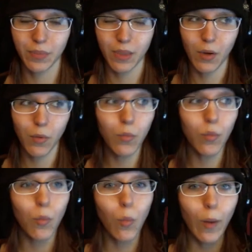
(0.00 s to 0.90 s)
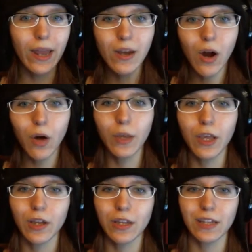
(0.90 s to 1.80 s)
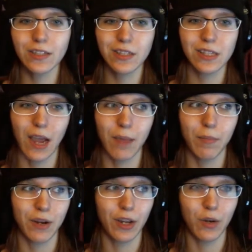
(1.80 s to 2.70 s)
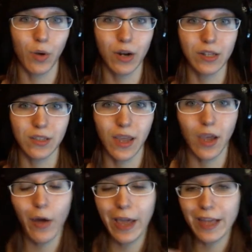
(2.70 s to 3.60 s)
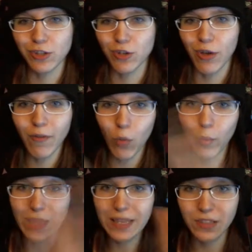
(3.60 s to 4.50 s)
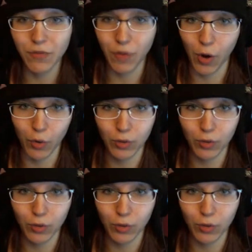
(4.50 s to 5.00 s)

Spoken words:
when are we going to get to the time period where it's like, okay, so you have a week to vote.